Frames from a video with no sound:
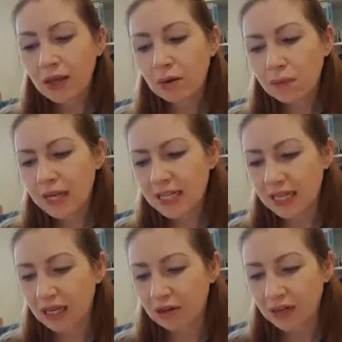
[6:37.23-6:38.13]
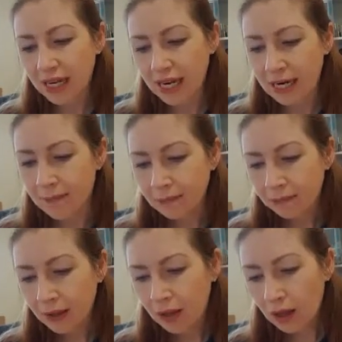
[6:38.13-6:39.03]
You're bleeding. Your knee.
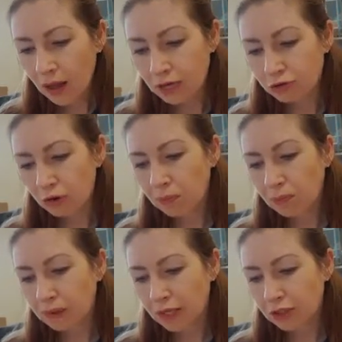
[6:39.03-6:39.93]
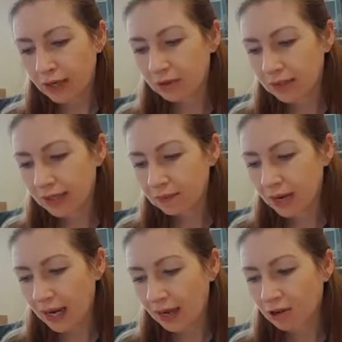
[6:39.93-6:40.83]
A drop of blood trickles down
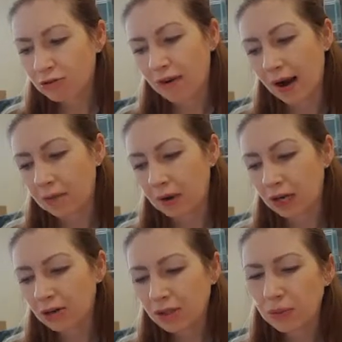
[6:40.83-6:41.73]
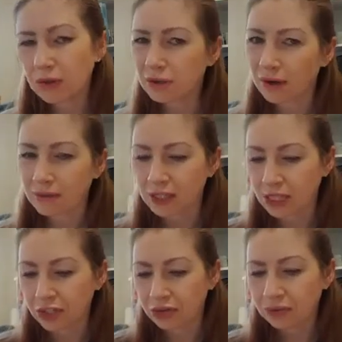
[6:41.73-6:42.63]
my leg. Crap. I don't suppose you have a
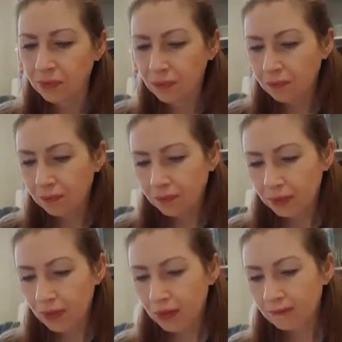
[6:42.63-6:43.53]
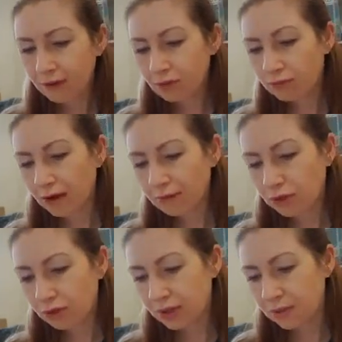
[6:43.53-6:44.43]
tissue. Phil
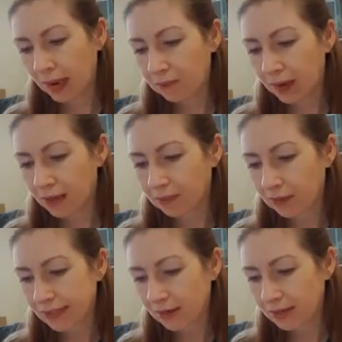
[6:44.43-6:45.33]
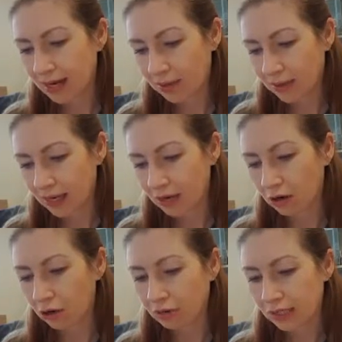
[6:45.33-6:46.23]
rifles through his backpack and pulls out a napkin
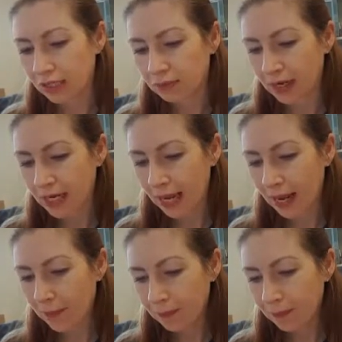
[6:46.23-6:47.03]
and holds it to my knee.